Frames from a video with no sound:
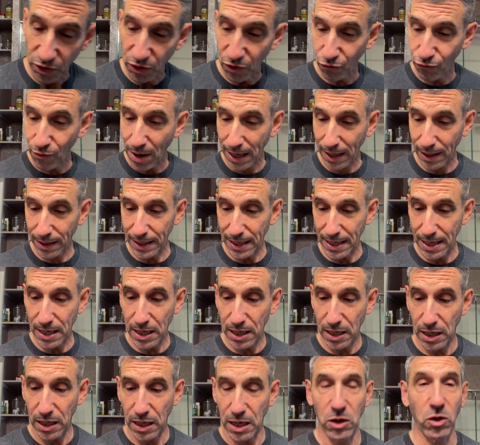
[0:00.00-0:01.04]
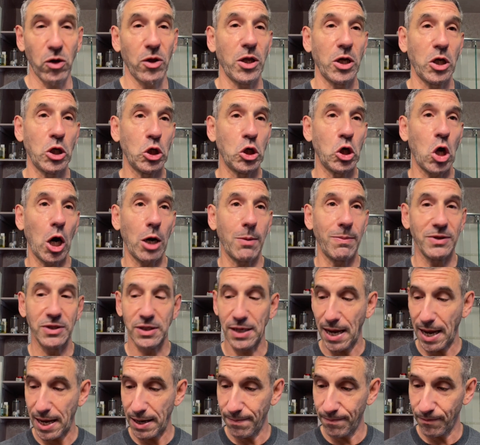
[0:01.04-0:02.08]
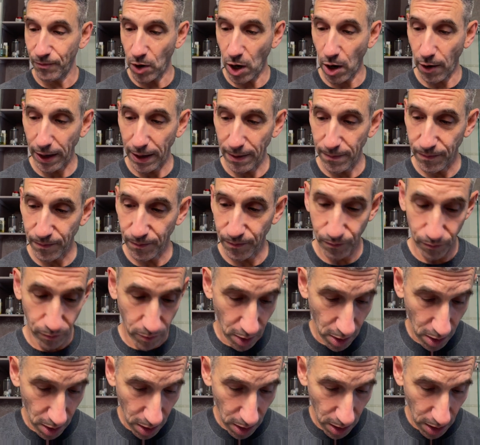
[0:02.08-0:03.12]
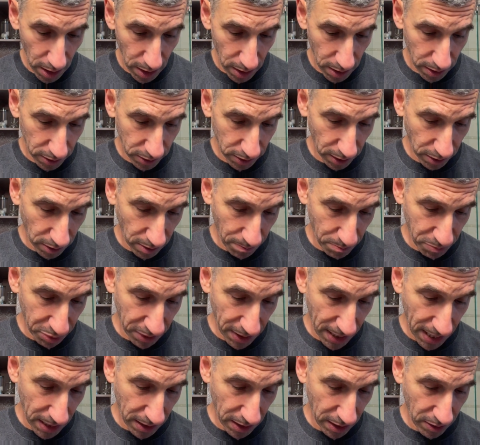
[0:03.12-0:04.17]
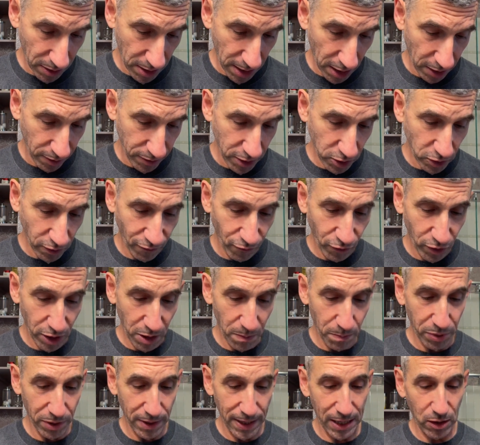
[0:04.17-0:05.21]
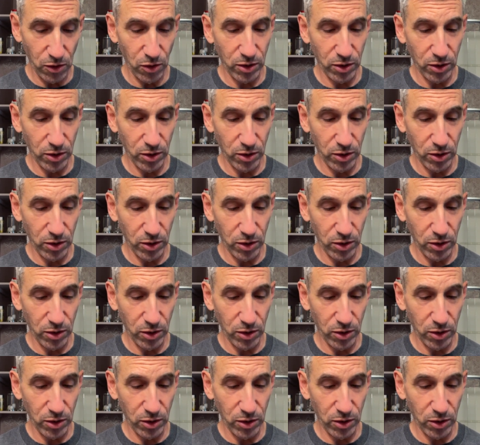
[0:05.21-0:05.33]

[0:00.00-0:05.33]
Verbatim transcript: directly into the garbage can. All right, let's get the blade in there. These are really plain